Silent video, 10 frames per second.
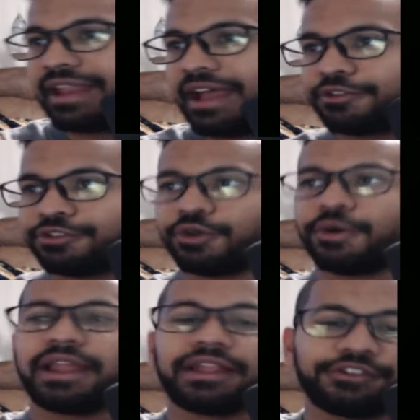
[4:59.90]
now to go
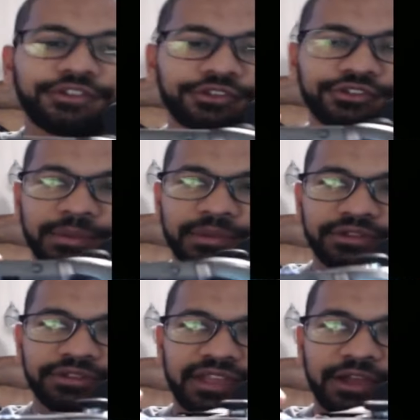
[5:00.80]
and enter the script is
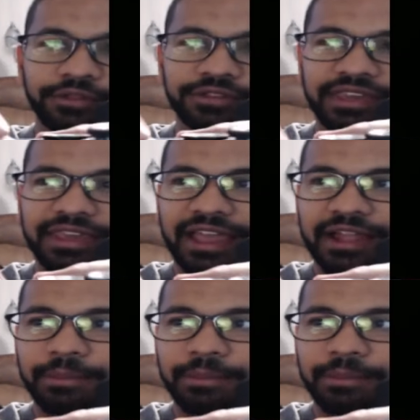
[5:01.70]
just LT and